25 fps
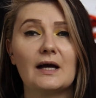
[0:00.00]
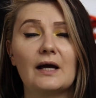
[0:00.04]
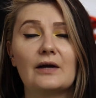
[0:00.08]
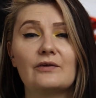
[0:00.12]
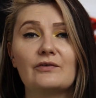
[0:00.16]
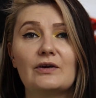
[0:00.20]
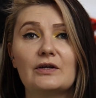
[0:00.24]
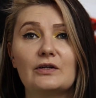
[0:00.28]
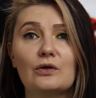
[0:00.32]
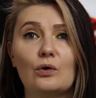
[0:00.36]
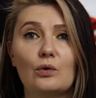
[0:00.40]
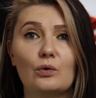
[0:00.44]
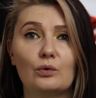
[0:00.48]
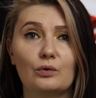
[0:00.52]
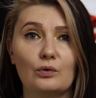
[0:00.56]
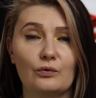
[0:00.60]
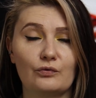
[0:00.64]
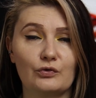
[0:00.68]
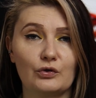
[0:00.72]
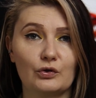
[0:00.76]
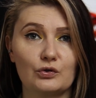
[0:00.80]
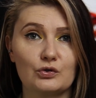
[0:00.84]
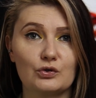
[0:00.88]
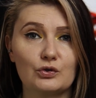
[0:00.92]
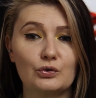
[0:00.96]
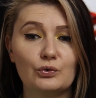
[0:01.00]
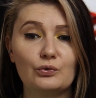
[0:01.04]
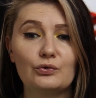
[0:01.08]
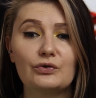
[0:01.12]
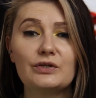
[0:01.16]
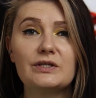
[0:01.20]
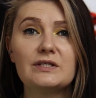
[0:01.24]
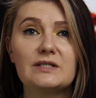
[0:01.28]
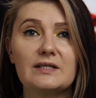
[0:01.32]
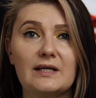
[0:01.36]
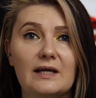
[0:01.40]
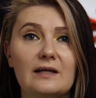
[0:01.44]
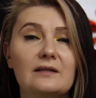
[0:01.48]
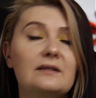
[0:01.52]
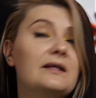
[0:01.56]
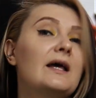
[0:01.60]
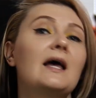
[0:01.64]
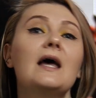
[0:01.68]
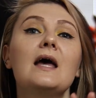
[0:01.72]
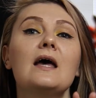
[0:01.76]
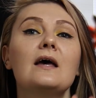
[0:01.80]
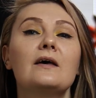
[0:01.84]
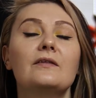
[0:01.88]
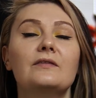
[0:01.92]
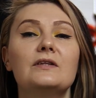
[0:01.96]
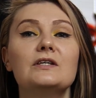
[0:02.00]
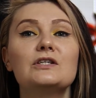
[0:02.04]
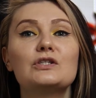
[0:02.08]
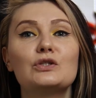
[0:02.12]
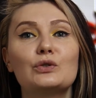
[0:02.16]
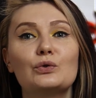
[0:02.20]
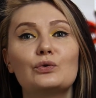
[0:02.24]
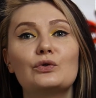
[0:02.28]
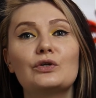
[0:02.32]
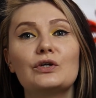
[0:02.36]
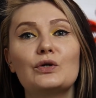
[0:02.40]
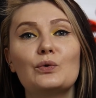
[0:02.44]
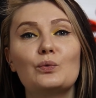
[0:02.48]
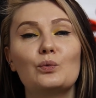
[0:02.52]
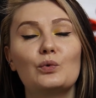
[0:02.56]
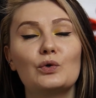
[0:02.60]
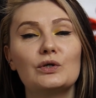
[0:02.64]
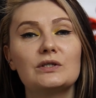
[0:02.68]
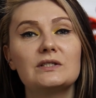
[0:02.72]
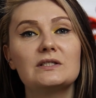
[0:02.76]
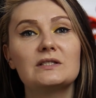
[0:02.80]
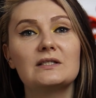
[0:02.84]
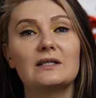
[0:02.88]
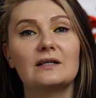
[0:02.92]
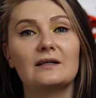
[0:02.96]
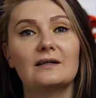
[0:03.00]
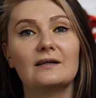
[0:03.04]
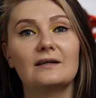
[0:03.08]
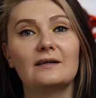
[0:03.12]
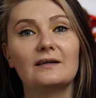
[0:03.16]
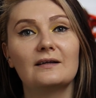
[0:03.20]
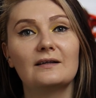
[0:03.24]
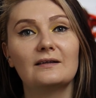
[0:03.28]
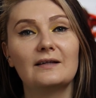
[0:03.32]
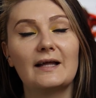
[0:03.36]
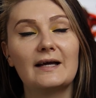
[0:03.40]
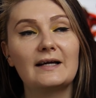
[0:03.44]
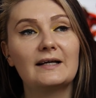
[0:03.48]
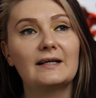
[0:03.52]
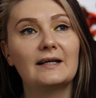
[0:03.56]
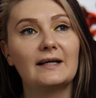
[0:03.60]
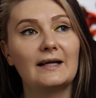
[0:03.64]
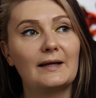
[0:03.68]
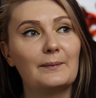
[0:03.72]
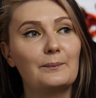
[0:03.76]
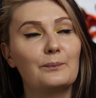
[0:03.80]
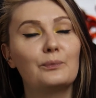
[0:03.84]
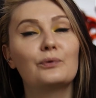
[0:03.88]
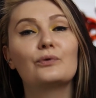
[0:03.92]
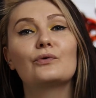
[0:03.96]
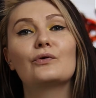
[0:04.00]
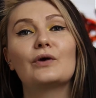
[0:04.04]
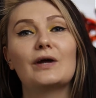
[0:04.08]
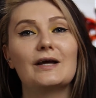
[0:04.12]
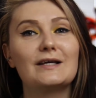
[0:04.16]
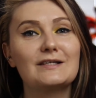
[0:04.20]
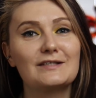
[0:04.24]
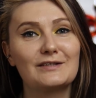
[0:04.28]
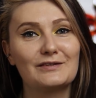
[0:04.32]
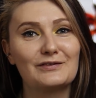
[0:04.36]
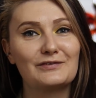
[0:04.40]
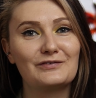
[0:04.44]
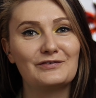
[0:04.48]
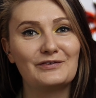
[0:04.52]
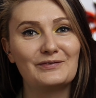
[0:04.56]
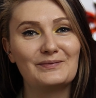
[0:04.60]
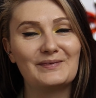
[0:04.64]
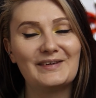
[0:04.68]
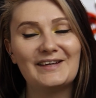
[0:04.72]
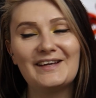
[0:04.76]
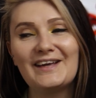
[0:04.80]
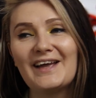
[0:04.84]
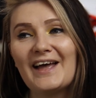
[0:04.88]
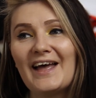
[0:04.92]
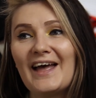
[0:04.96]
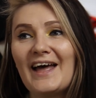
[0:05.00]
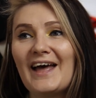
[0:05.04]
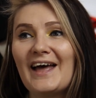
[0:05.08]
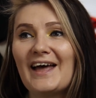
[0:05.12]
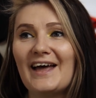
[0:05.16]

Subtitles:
I read all of her stories, and this story was like a present for me,